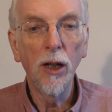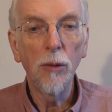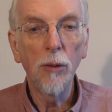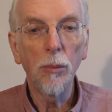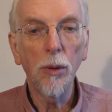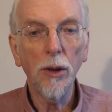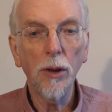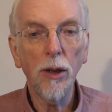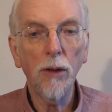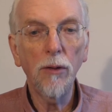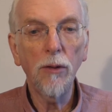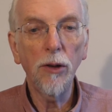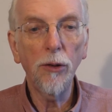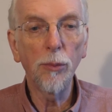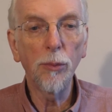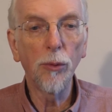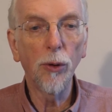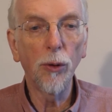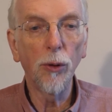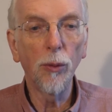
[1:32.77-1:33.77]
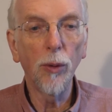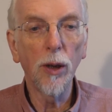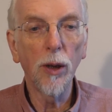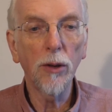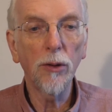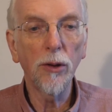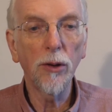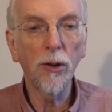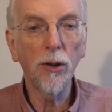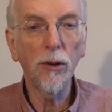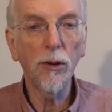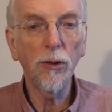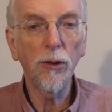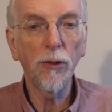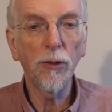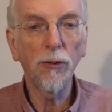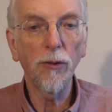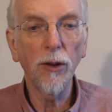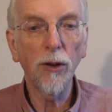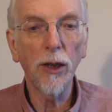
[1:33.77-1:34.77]
But there is more work to do to
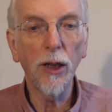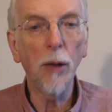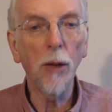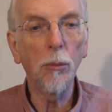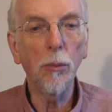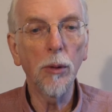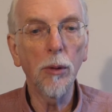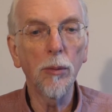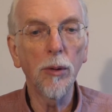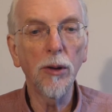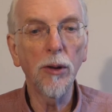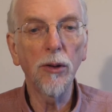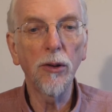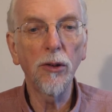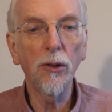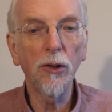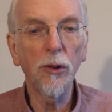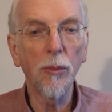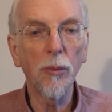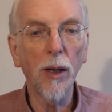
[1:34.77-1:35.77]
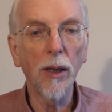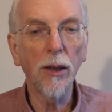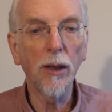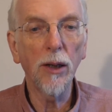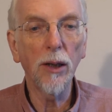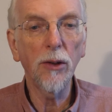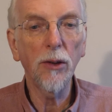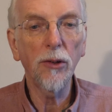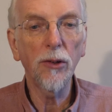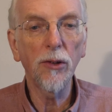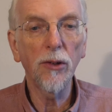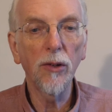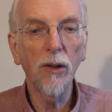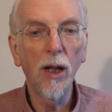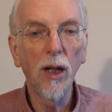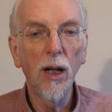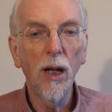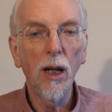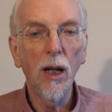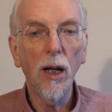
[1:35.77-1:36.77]
fully implement and cement this
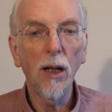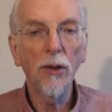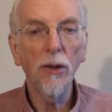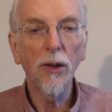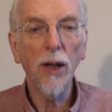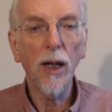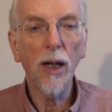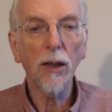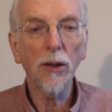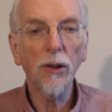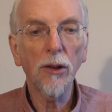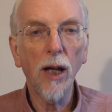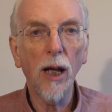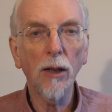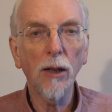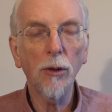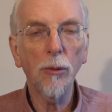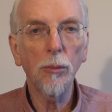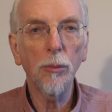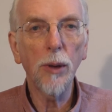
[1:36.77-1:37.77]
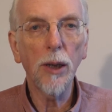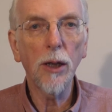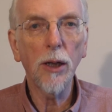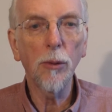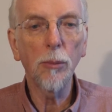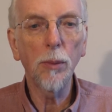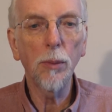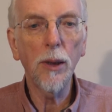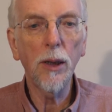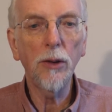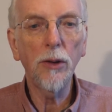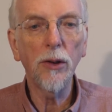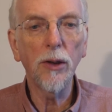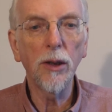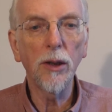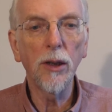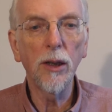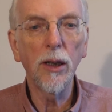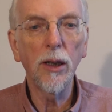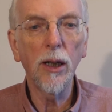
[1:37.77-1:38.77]
and that cannot be
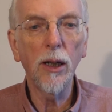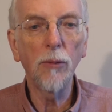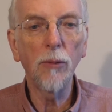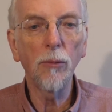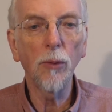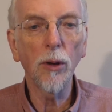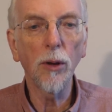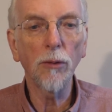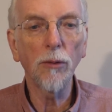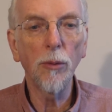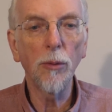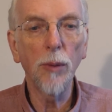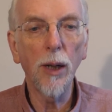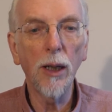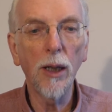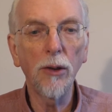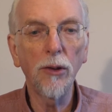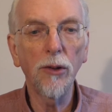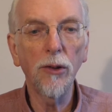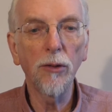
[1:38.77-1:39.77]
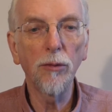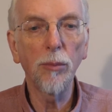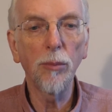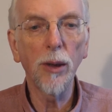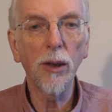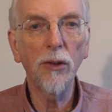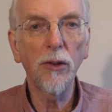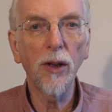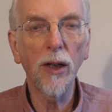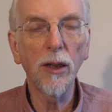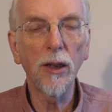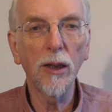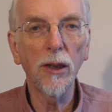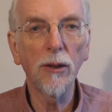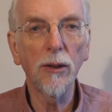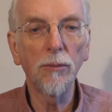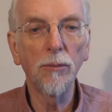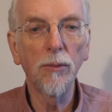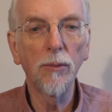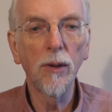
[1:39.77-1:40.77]
completed in what remains of my
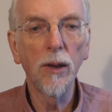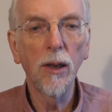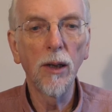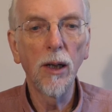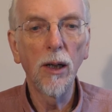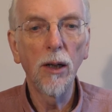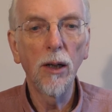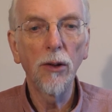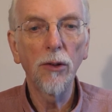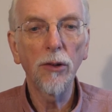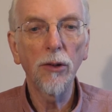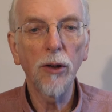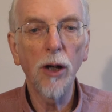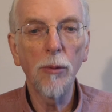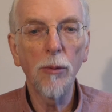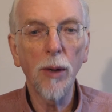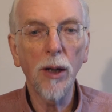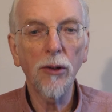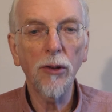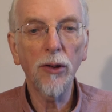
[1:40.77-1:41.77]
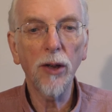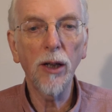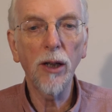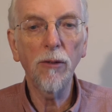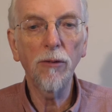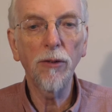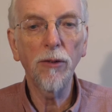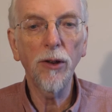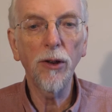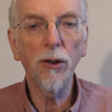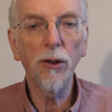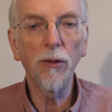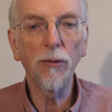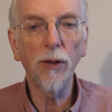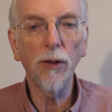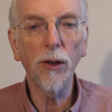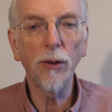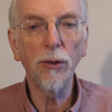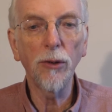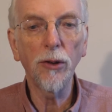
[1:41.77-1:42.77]
tenure. So I am asking for your
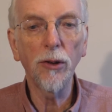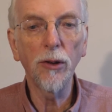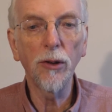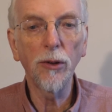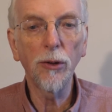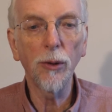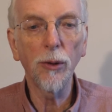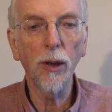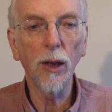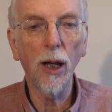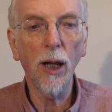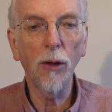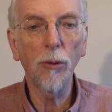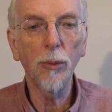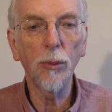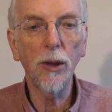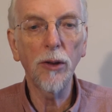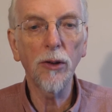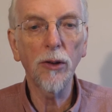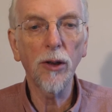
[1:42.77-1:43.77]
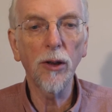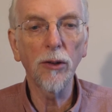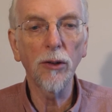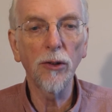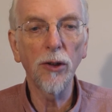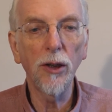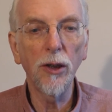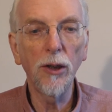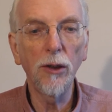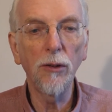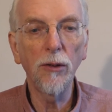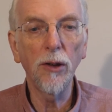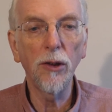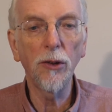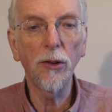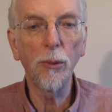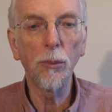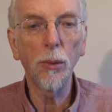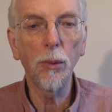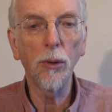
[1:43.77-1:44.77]
vote to allow me to continue
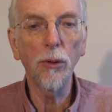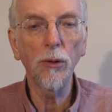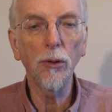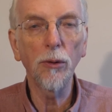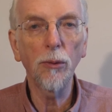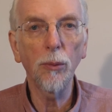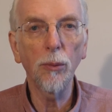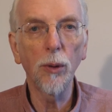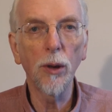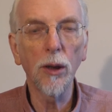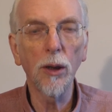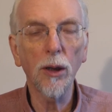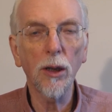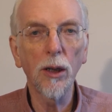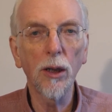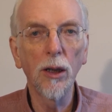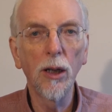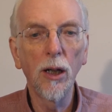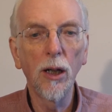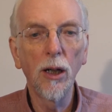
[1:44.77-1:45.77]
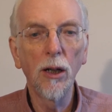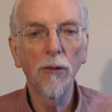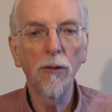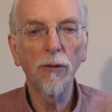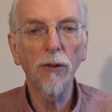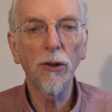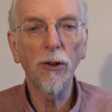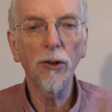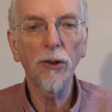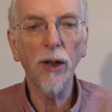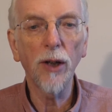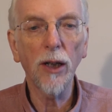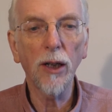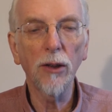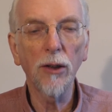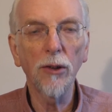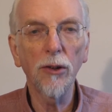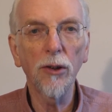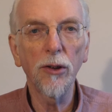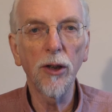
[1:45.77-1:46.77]
this important work for a
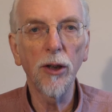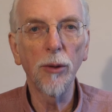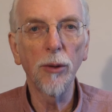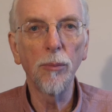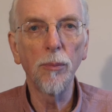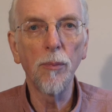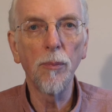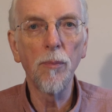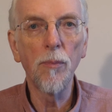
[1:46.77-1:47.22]
second term.